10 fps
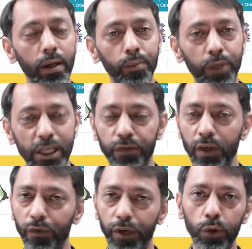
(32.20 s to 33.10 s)
please
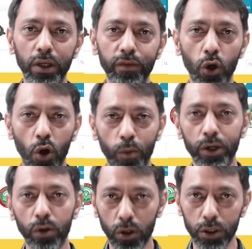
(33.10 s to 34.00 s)
feel free to leave a
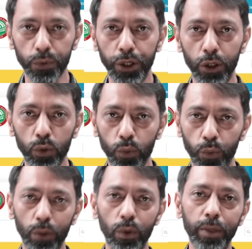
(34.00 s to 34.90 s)
comment on this video.
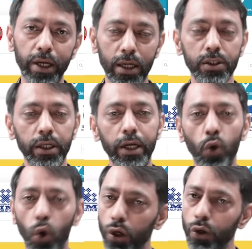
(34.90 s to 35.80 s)
We will be answering
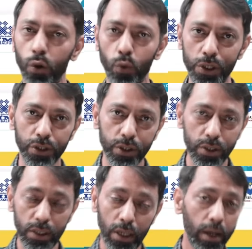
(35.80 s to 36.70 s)
all your
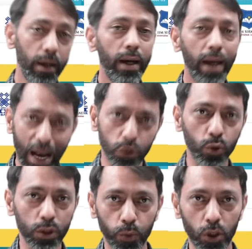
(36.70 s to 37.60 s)
questions as
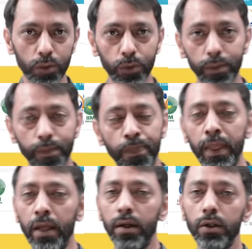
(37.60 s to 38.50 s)
soon as possible.
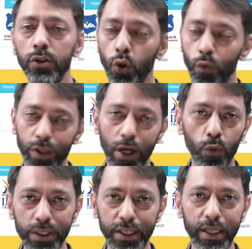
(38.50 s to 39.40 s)
So without
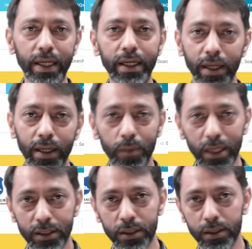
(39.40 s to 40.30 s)
wasting any time,
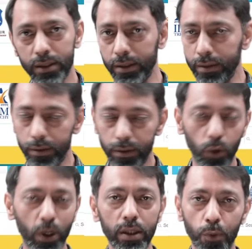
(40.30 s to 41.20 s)
let's
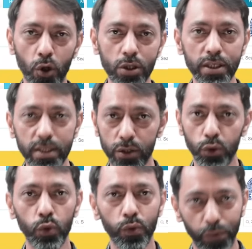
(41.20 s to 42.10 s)
look at the process
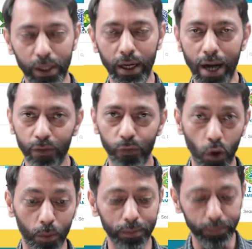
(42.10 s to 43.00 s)
to fill the CAT
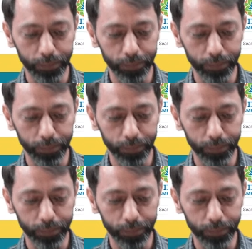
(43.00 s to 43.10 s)
form.